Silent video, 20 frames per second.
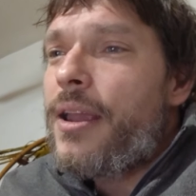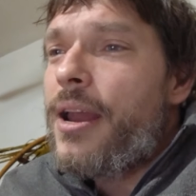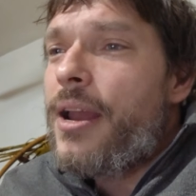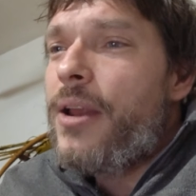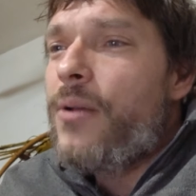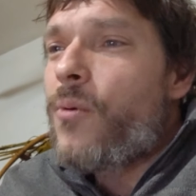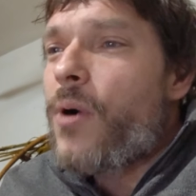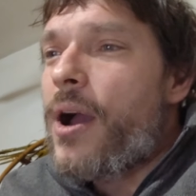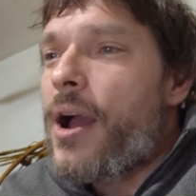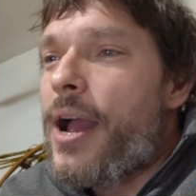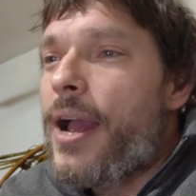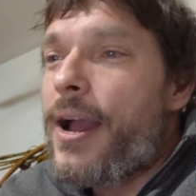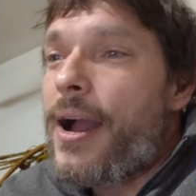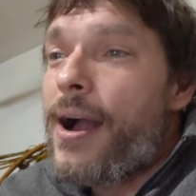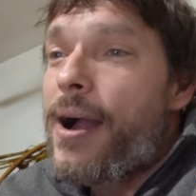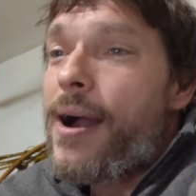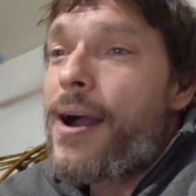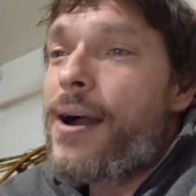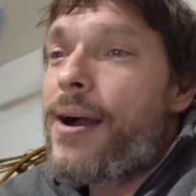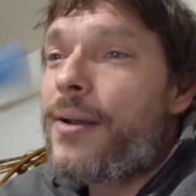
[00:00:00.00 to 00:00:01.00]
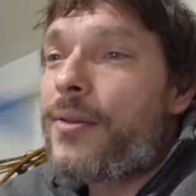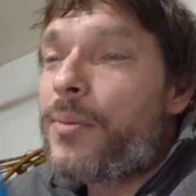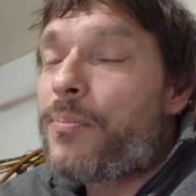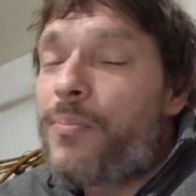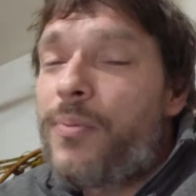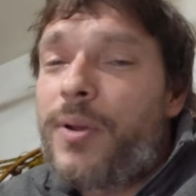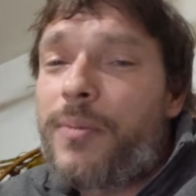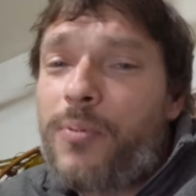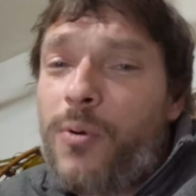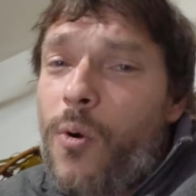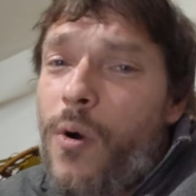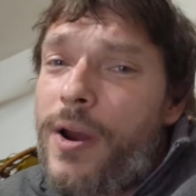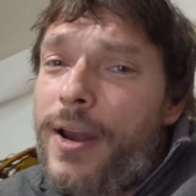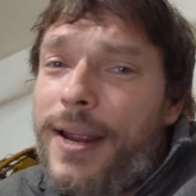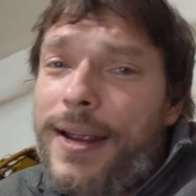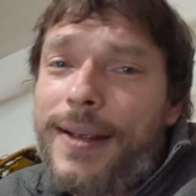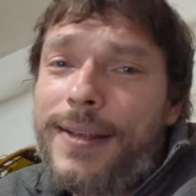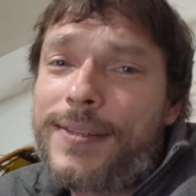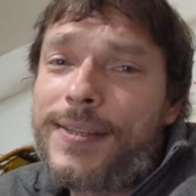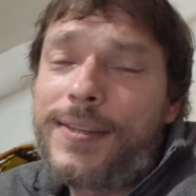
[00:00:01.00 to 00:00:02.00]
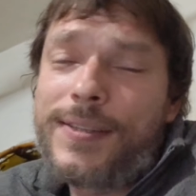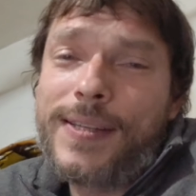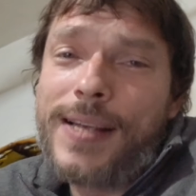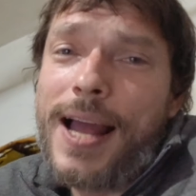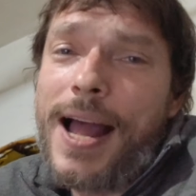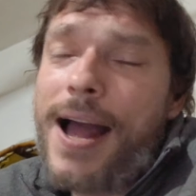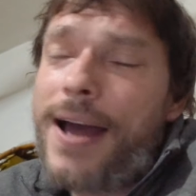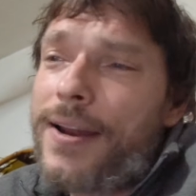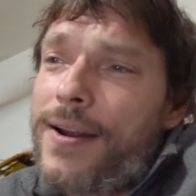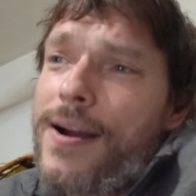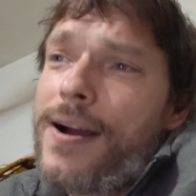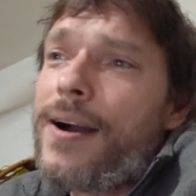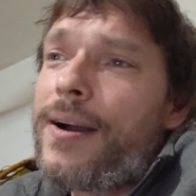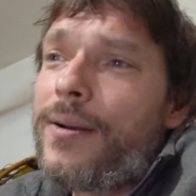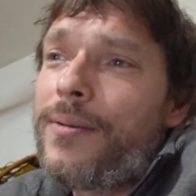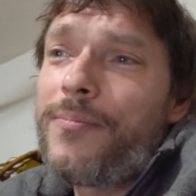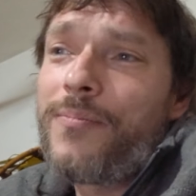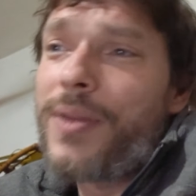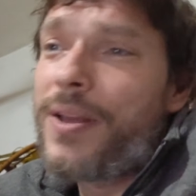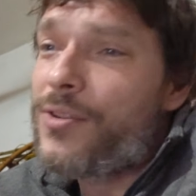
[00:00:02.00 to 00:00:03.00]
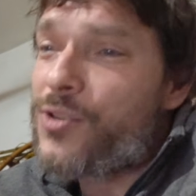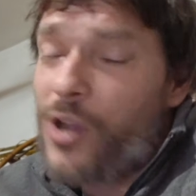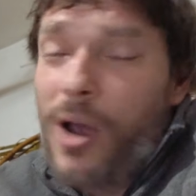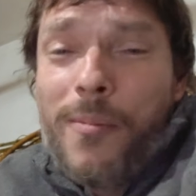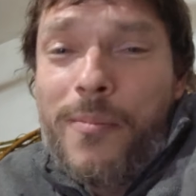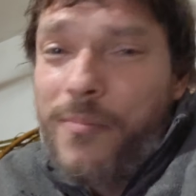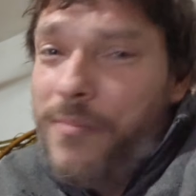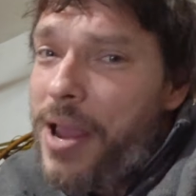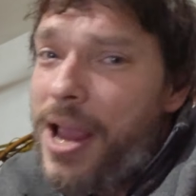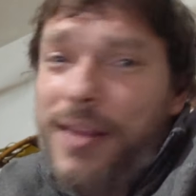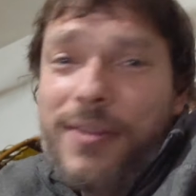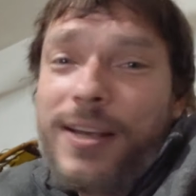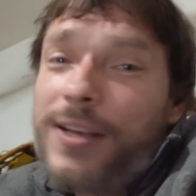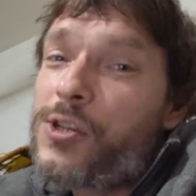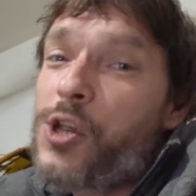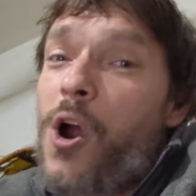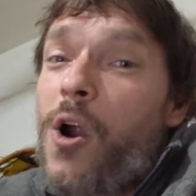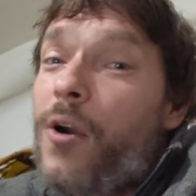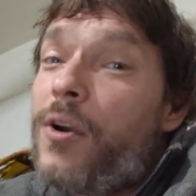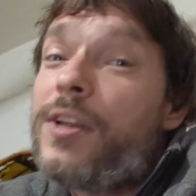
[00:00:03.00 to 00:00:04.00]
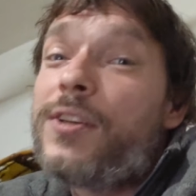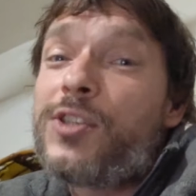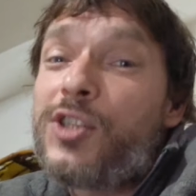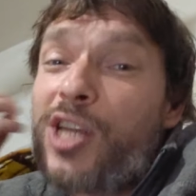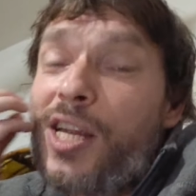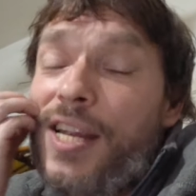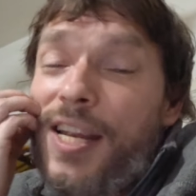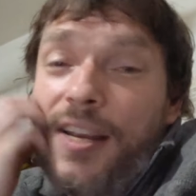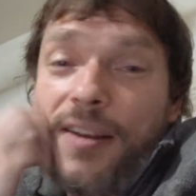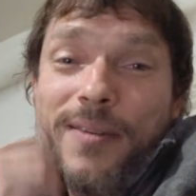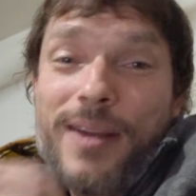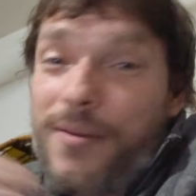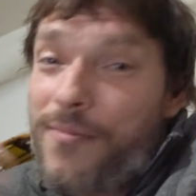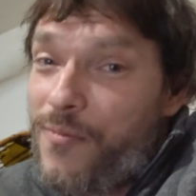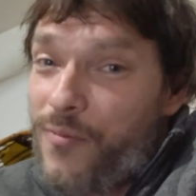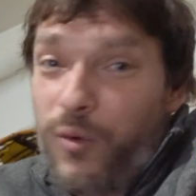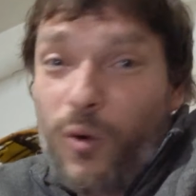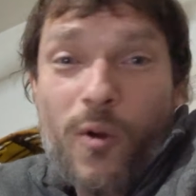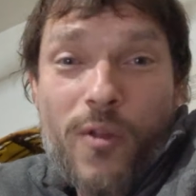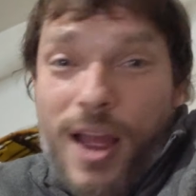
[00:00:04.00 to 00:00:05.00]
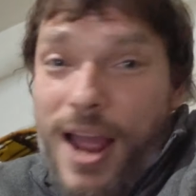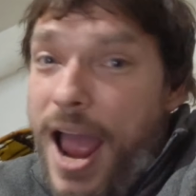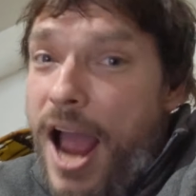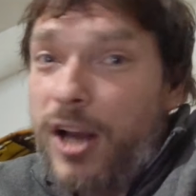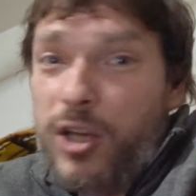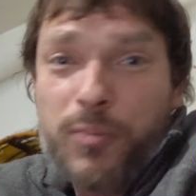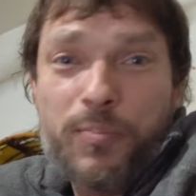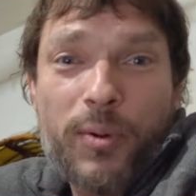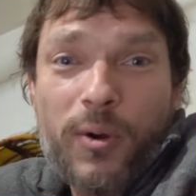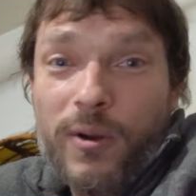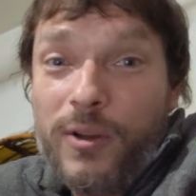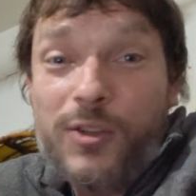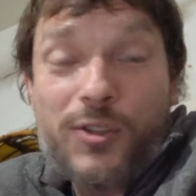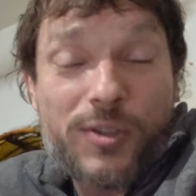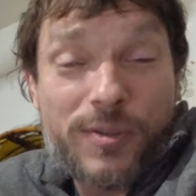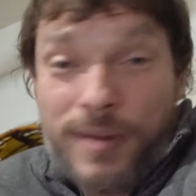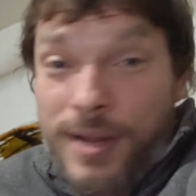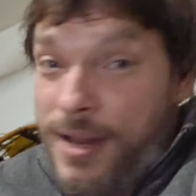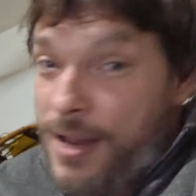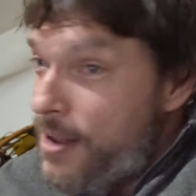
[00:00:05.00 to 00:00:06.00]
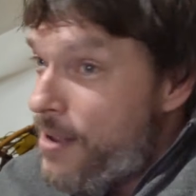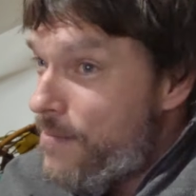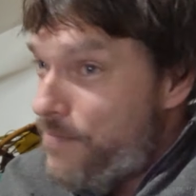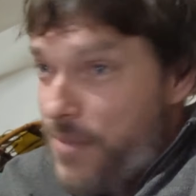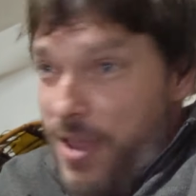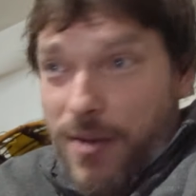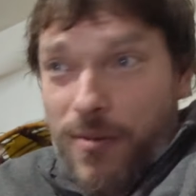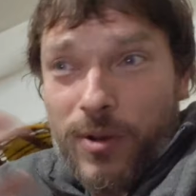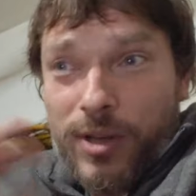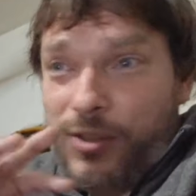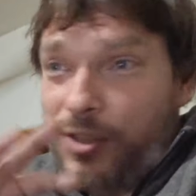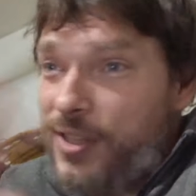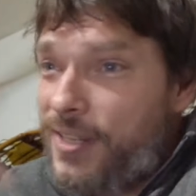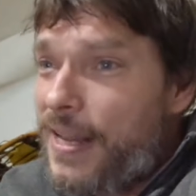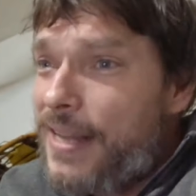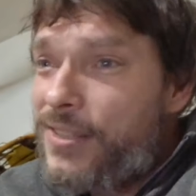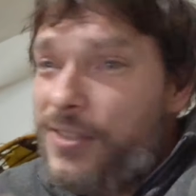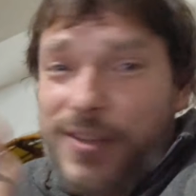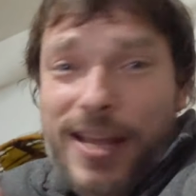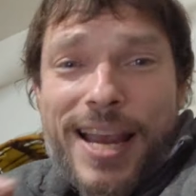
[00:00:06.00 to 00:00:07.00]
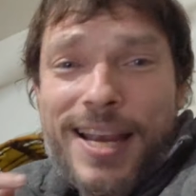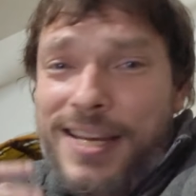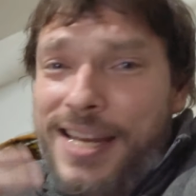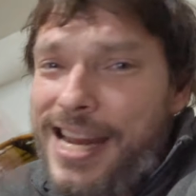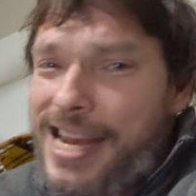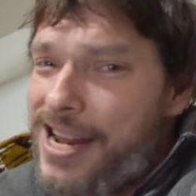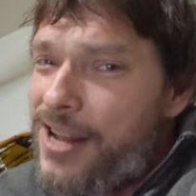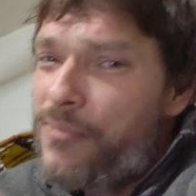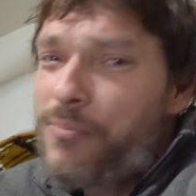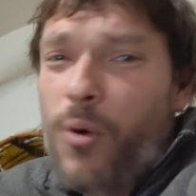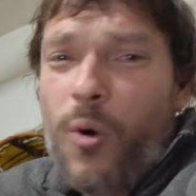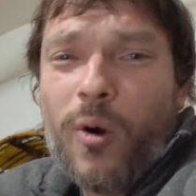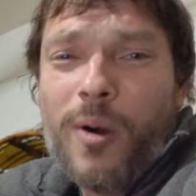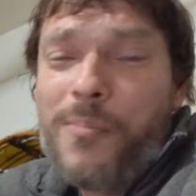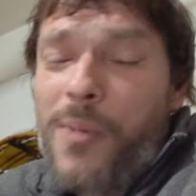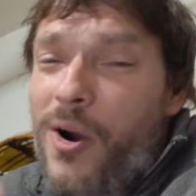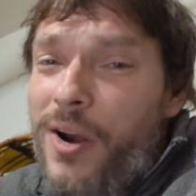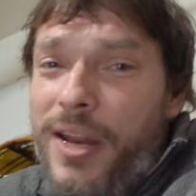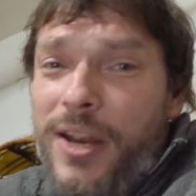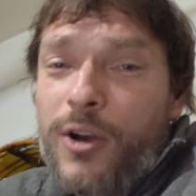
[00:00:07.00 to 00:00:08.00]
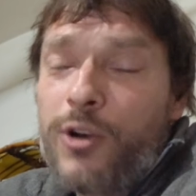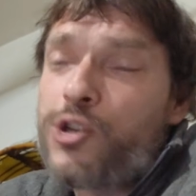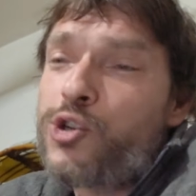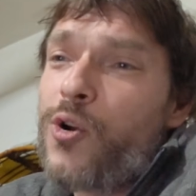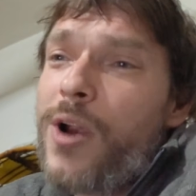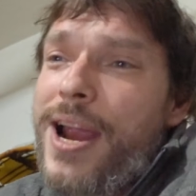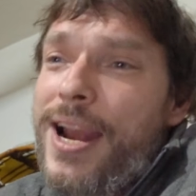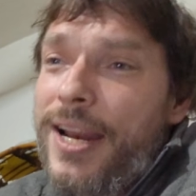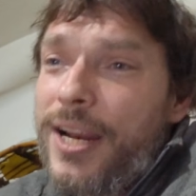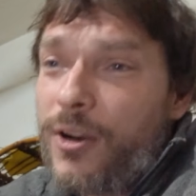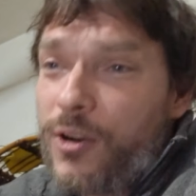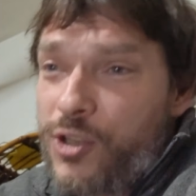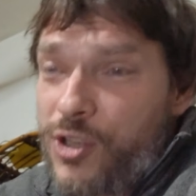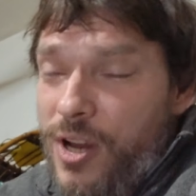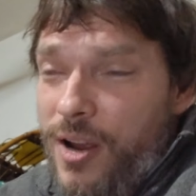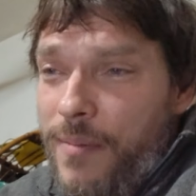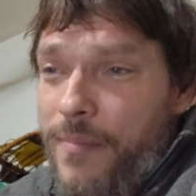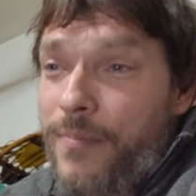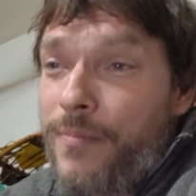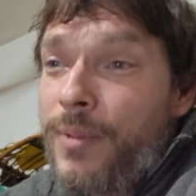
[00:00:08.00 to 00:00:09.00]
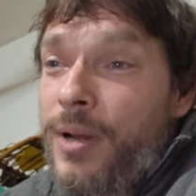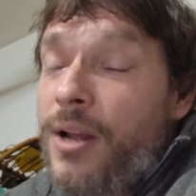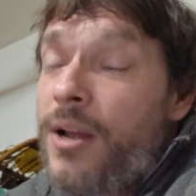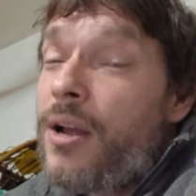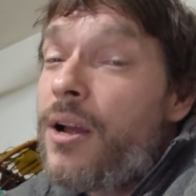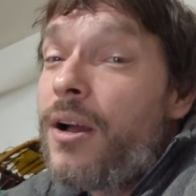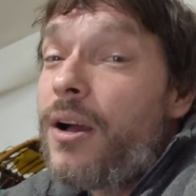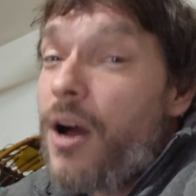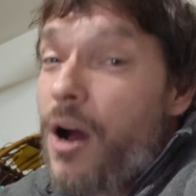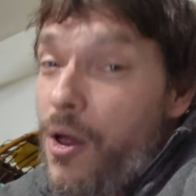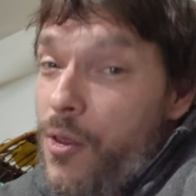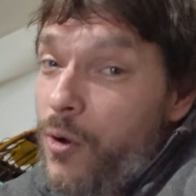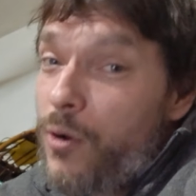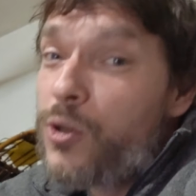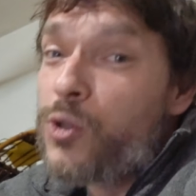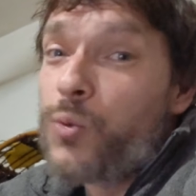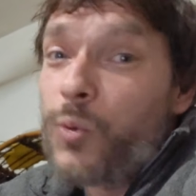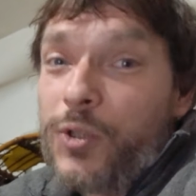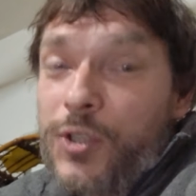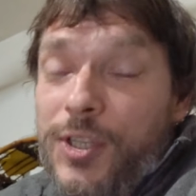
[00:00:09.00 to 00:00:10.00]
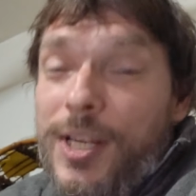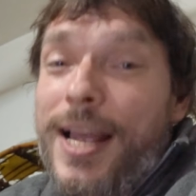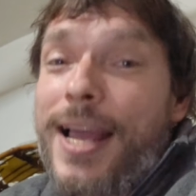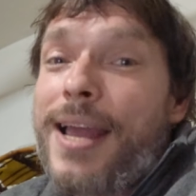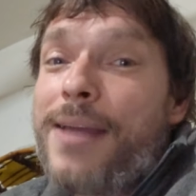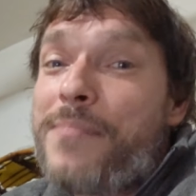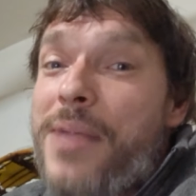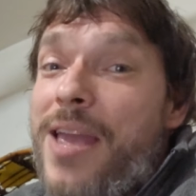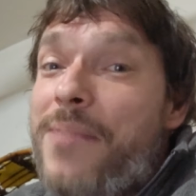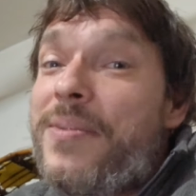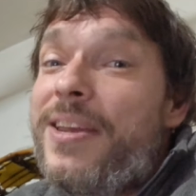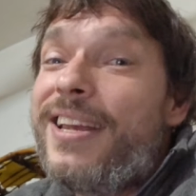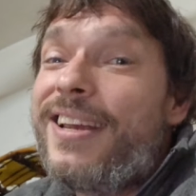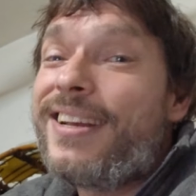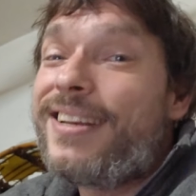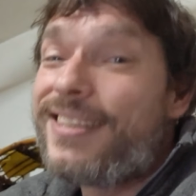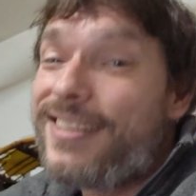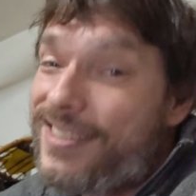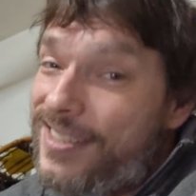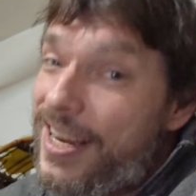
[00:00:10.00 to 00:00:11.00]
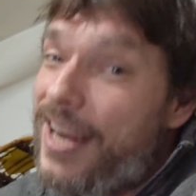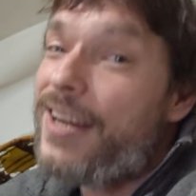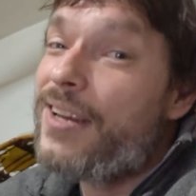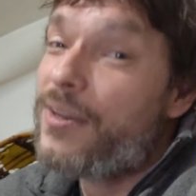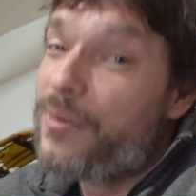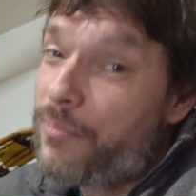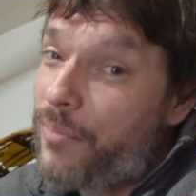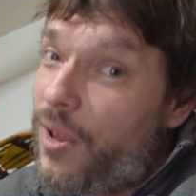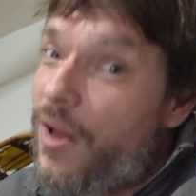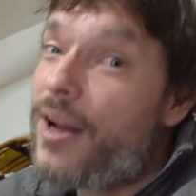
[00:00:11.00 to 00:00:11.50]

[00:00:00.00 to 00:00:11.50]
anyway, uh, the, the point is, is that uh, something made this hard to see for the experts. They was this, they needed more money or training or something. Others would say maybe Satan